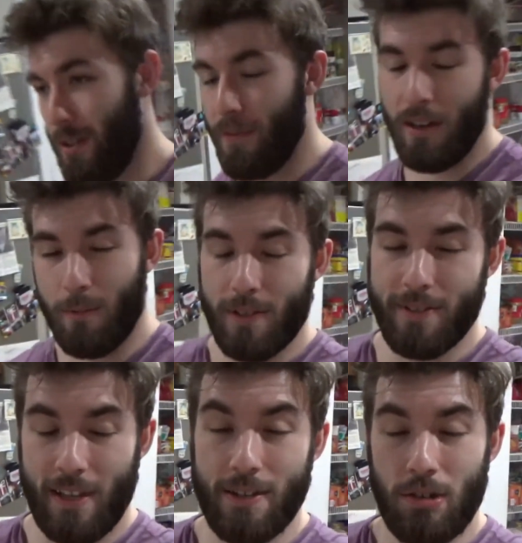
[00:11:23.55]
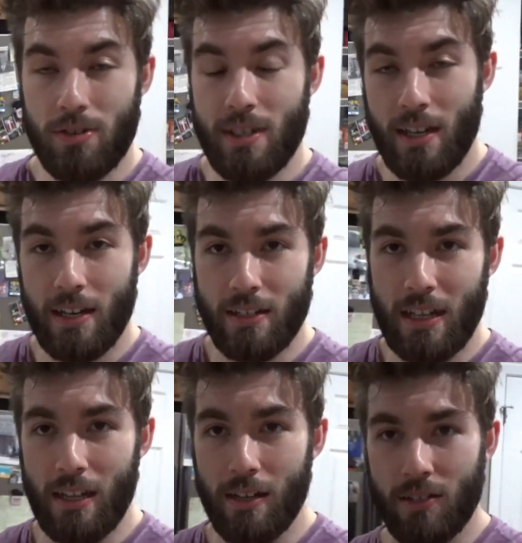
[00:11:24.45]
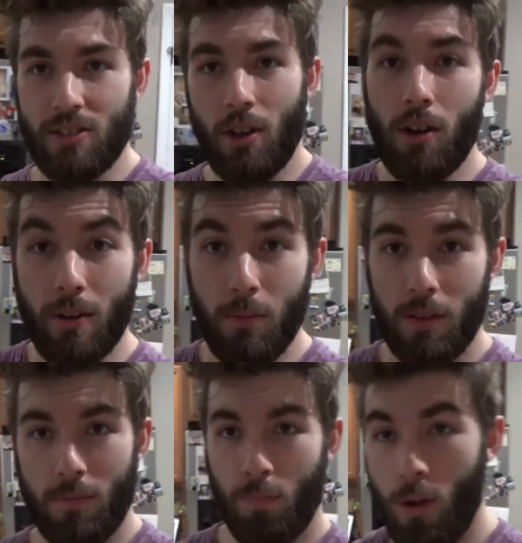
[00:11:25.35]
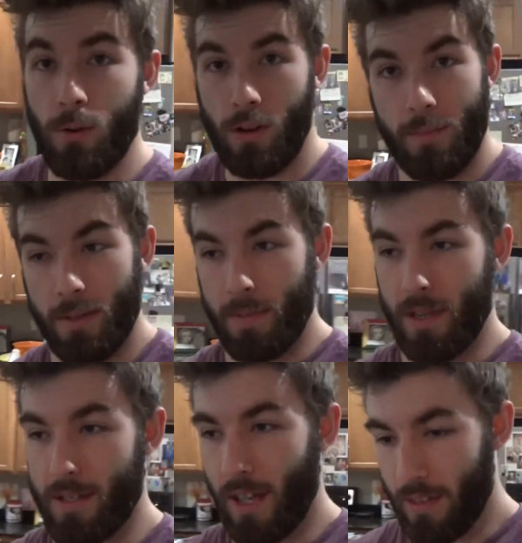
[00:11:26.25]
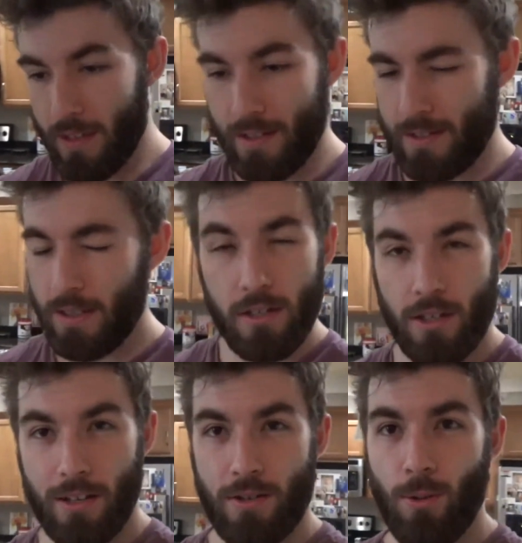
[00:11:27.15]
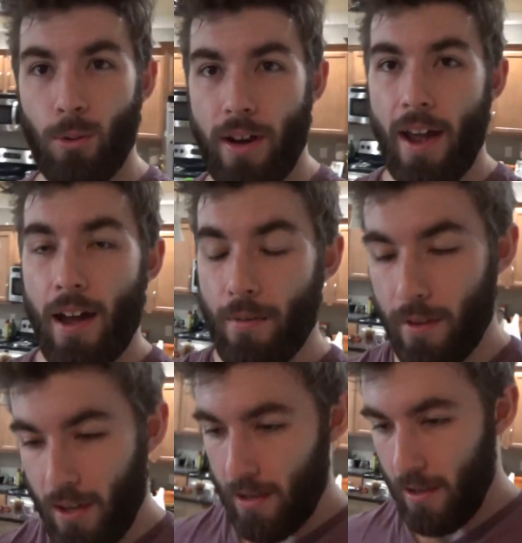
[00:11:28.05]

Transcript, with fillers: if anyone's interested in getting started with programming because I think it's such a good tool to have.